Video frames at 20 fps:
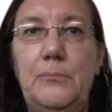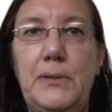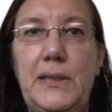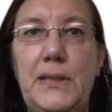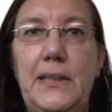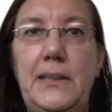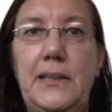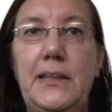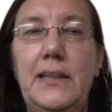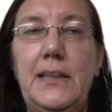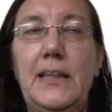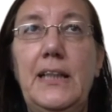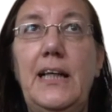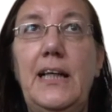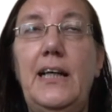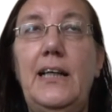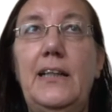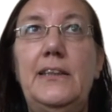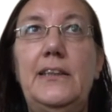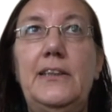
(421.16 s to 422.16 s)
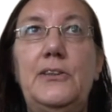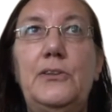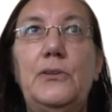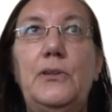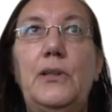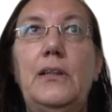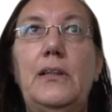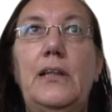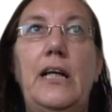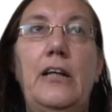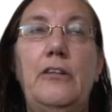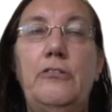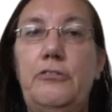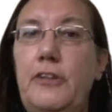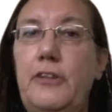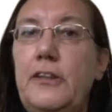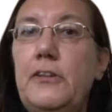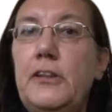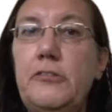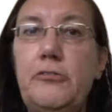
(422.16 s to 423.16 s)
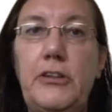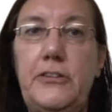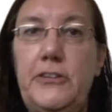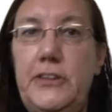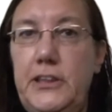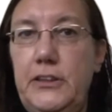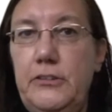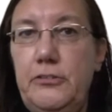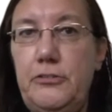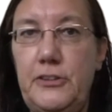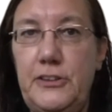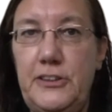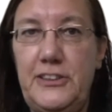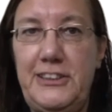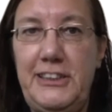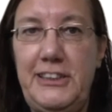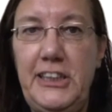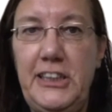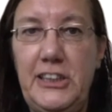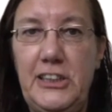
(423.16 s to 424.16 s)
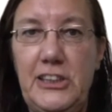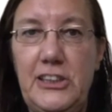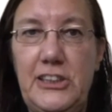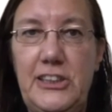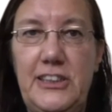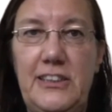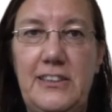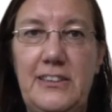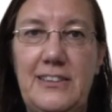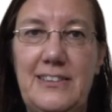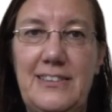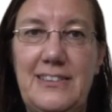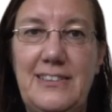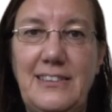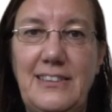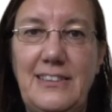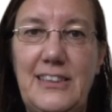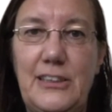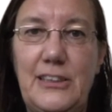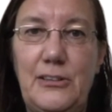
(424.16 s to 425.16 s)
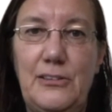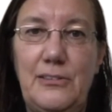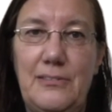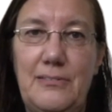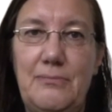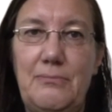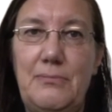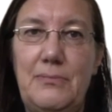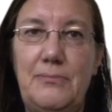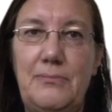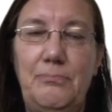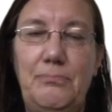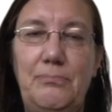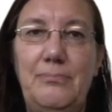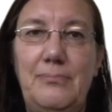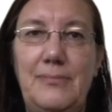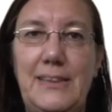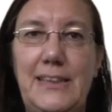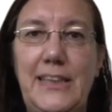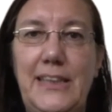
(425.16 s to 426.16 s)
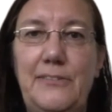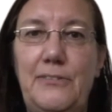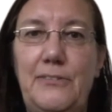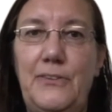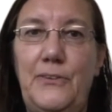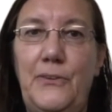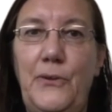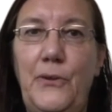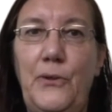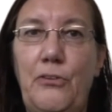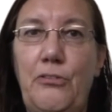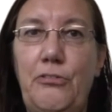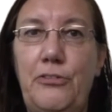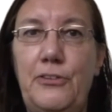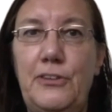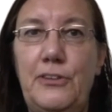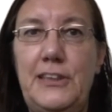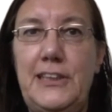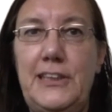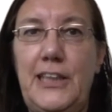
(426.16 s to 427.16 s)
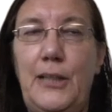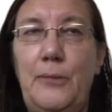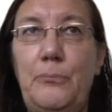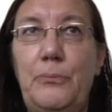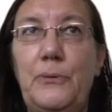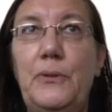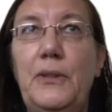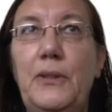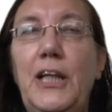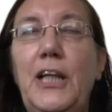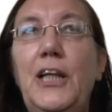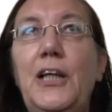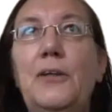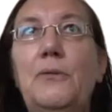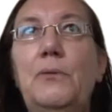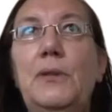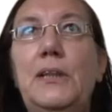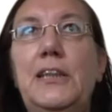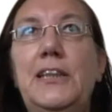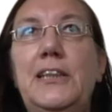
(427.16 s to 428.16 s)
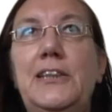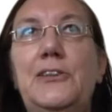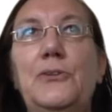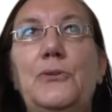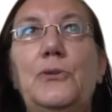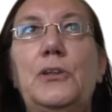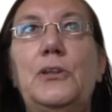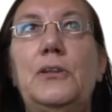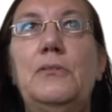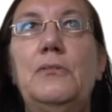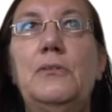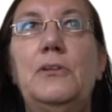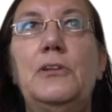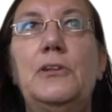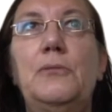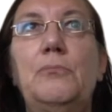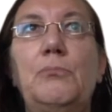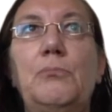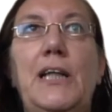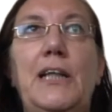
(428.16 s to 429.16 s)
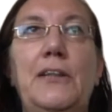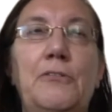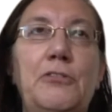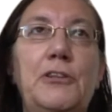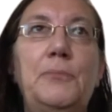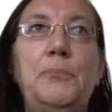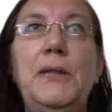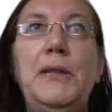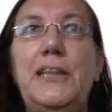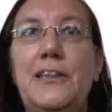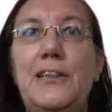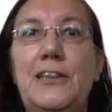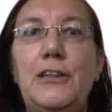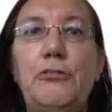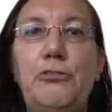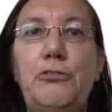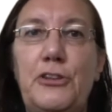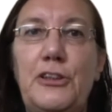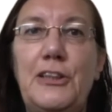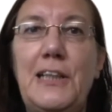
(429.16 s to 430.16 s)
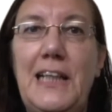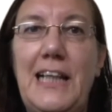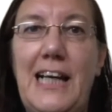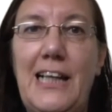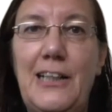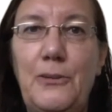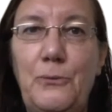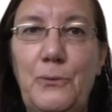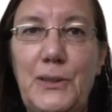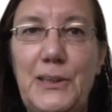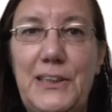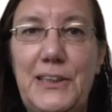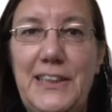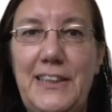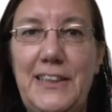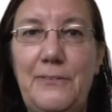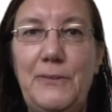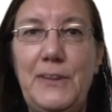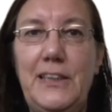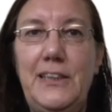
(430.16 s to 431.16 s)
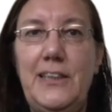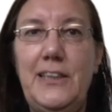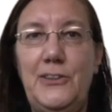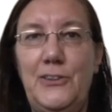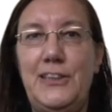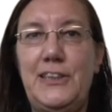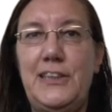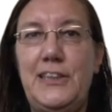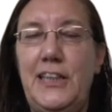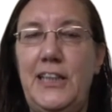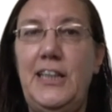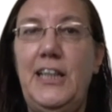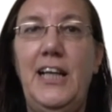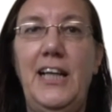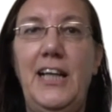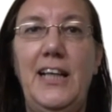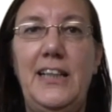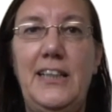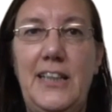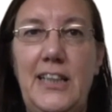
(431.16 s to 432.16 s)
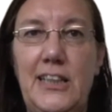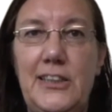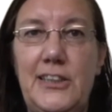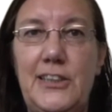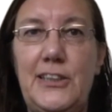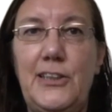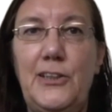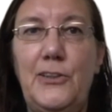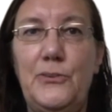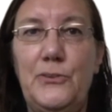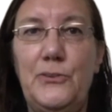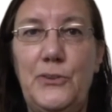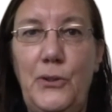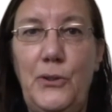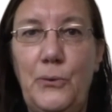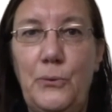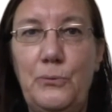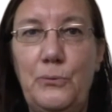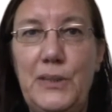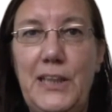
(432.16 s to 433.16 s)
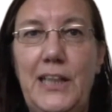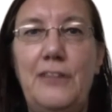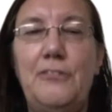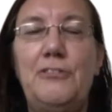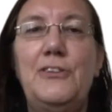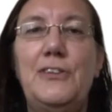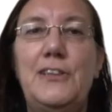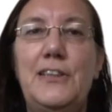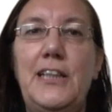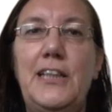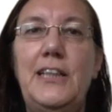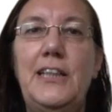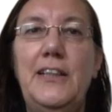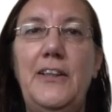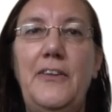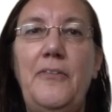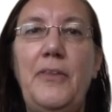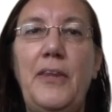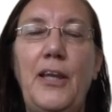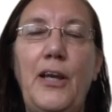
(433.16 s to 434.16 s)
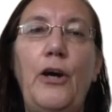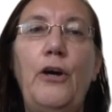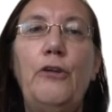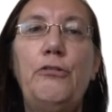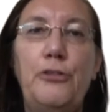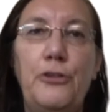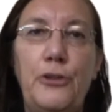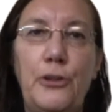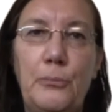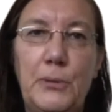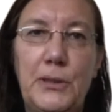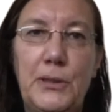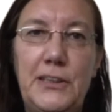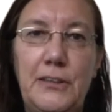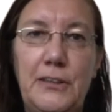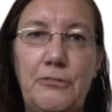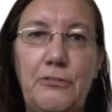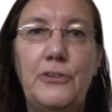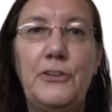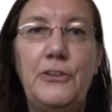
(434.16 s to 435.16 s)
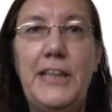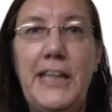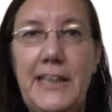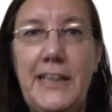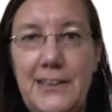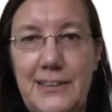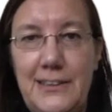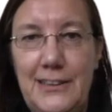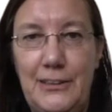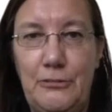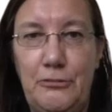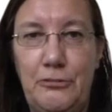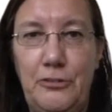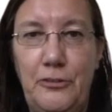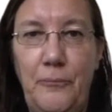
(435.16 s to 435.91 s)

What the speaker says: I need to have very, very different skills than here on Earth. For example, we need to kind of speak a different language. Yeah, we cannot say yes or no. We have to say affirmative or negative